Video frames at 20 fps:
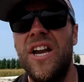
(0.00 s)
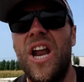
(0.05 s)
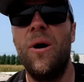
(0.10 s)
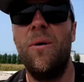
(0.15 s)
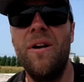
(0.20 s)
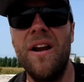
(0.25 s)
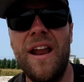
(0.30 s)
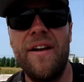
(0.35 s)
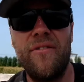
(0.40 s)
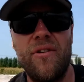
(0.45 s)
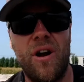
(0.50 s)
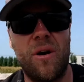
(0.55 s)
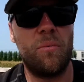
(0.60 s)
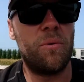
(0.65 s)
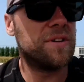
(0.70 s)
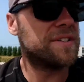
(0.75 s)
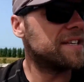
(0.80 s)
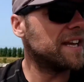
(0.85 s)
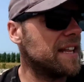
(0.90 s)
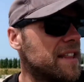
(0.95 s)
No wonder everyone
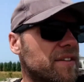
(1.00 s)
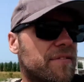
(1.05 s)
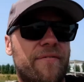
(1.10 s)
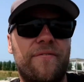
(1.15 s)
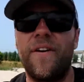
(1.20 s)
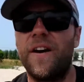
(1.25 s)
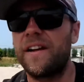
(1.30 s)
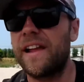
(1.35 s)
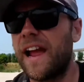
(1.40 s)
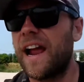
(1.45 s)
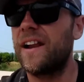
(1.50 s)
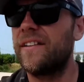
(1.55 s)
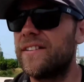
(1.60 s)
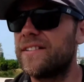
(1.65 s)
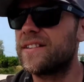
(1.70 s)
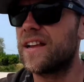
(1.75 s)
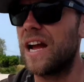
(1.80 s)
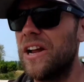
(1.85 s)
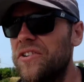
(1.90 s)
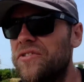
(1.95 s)
wants to get the fuck out of
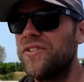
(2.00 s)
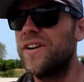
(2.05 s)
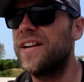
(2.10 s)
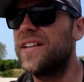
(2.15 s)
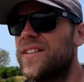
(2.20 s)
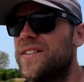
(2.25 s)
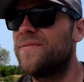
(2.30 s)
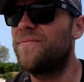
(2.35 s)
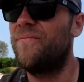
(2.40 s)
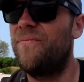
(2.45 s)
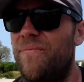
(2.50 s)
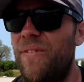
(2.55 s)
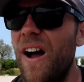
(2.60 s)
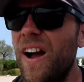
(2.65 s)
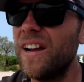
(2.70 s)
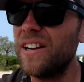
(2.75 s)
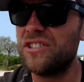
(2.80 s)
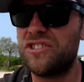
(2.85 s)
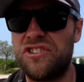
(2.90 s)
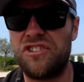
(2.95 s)
this country. It's
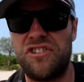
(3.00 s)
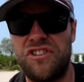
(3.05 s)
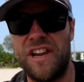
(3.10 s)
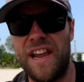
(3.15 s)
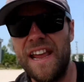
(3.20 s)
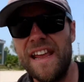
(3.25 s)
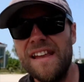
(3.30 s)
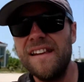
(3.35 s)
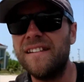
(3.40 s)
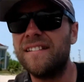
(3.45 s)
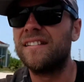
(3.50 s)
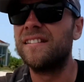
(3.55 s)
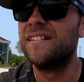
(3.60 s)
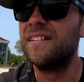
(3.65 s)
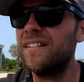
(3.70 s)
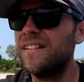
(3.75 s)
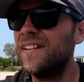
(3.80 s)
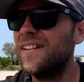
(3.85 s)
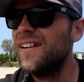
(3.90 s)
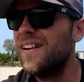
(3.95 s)
fucking shit.
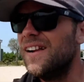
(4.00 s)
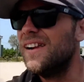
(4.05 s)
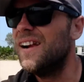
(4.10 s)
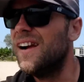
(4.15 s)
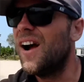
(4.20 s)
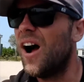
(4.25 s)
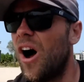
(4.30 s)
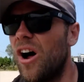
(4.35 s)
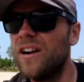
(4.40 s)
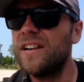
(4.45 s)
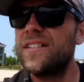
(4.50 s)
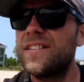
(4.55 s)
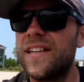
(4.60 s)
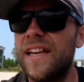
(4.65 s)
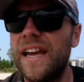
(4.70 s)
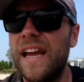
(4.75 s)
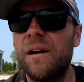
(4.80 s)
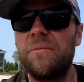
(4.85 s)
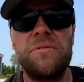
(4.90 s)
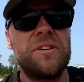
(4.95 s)

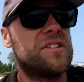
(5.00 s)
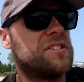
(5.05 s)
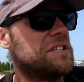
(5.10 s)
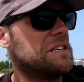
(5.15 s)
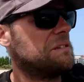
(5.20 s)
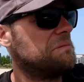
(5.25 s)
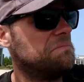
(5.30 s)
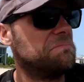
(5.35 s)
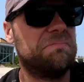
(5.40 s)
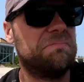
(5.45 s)
Honestly, I'm just